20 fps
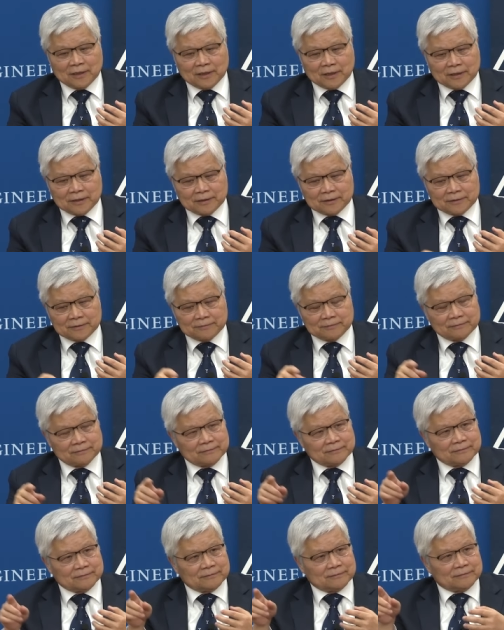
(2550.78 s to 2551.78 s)
uh,
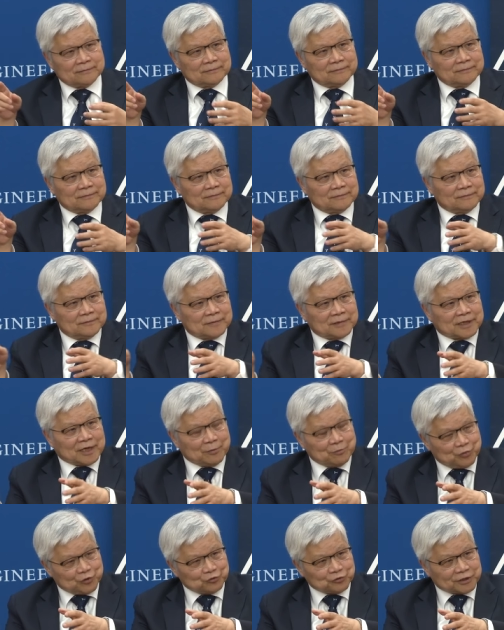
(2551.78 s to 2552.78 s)

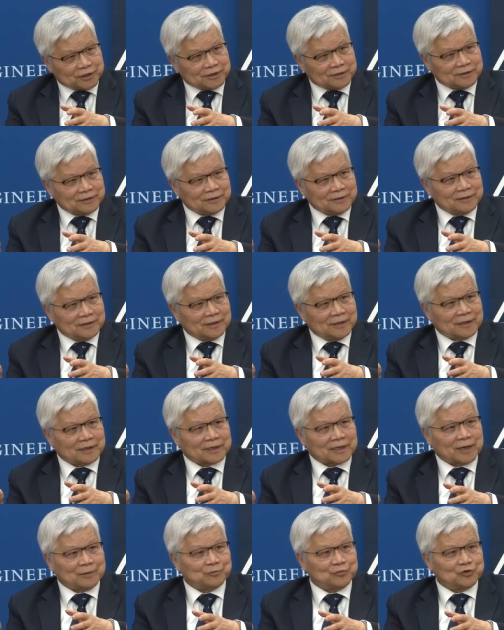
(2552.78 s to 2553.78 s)
computer,
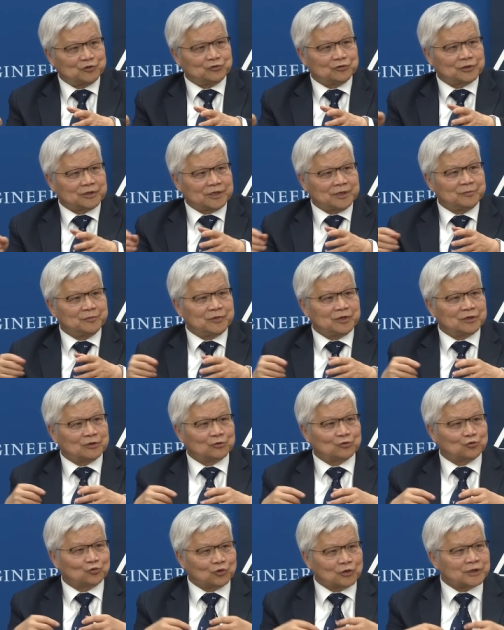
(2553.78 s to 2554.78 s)
and computer give me a
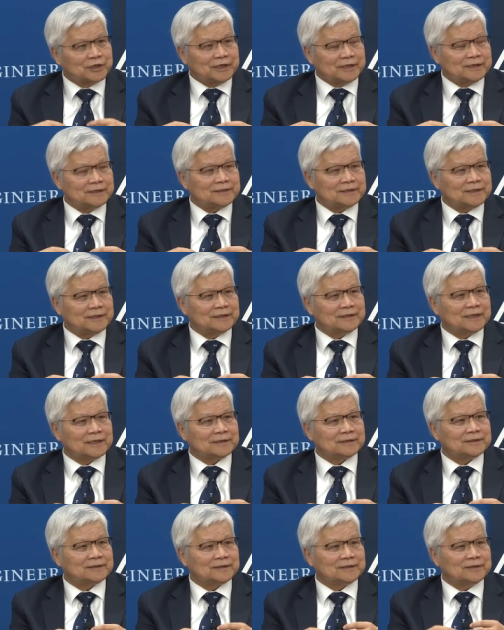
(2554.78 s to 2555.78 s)
warning, say
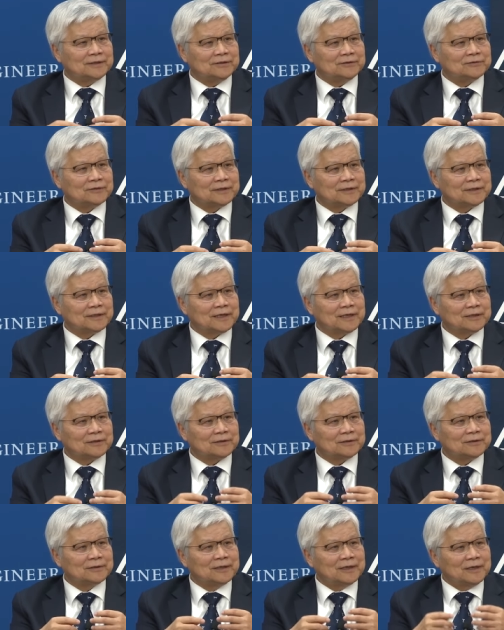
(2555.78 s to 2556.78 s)
that uh, you are
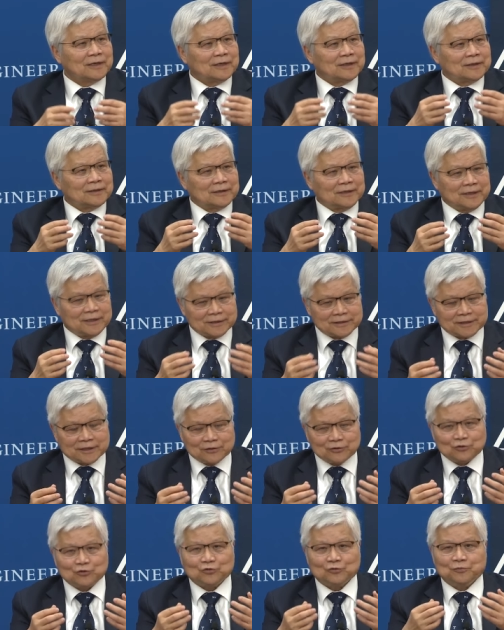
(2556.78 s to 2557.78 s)
not
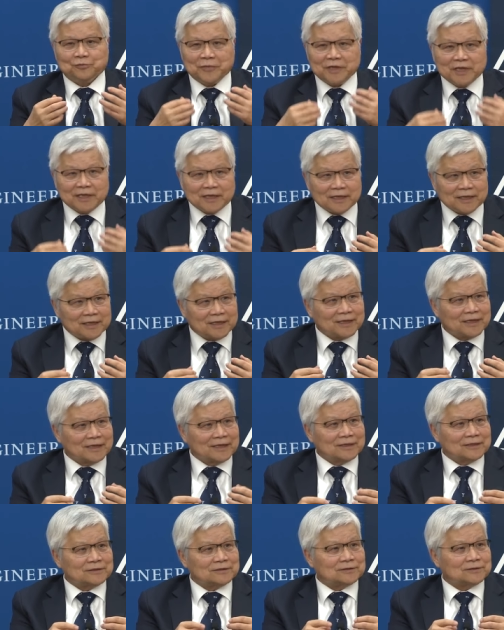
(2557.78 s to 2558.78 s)
listen to me,
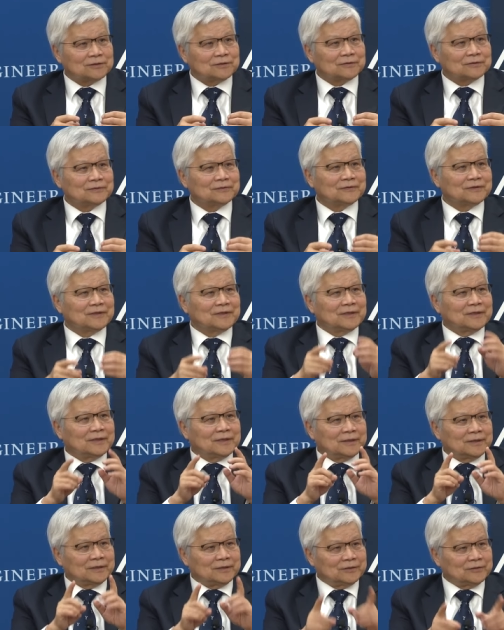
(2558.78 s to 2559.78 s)
so
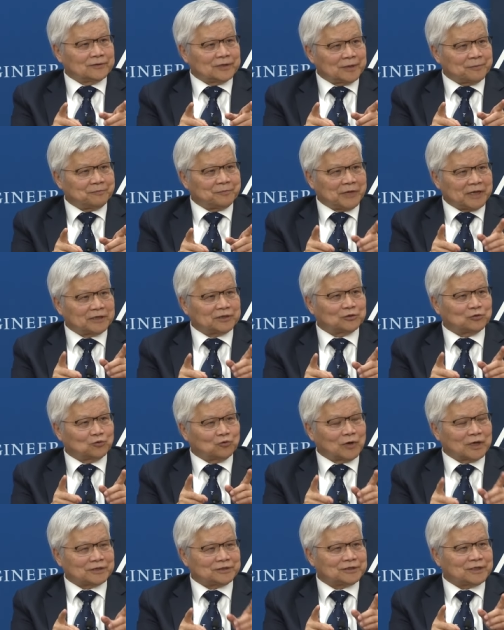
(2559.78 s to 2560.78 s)
you have better
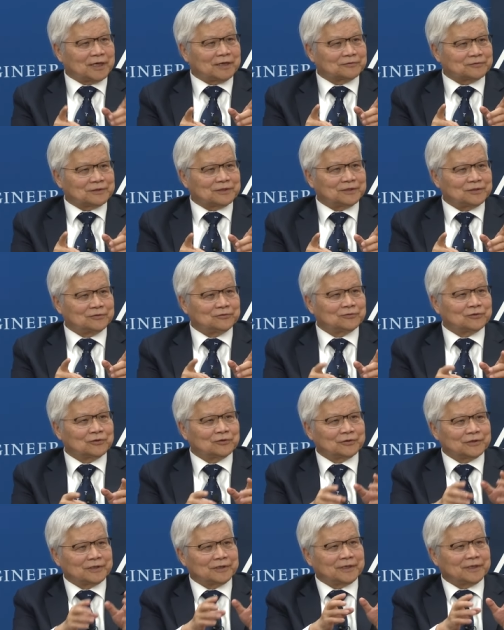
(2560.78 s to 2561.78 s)
watch out. You
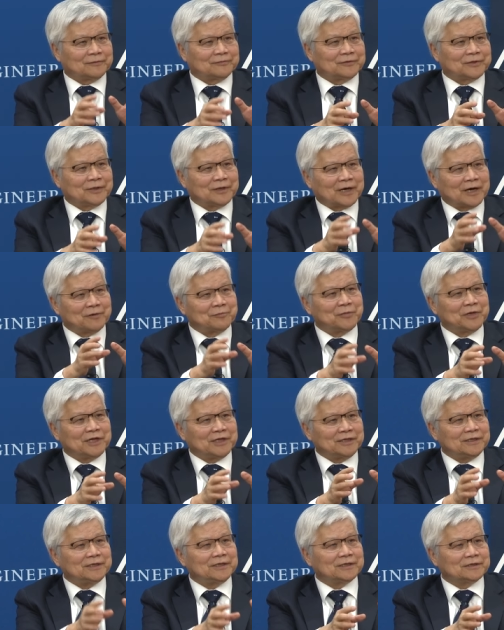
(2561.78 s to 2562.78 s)
only have uh, how many
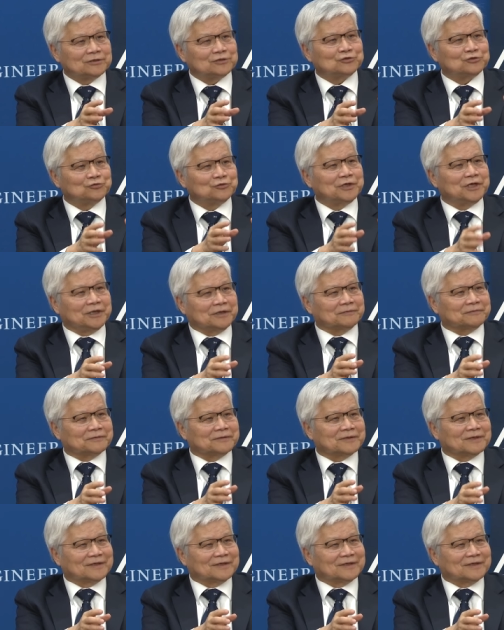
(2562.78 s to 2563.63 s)
years to live.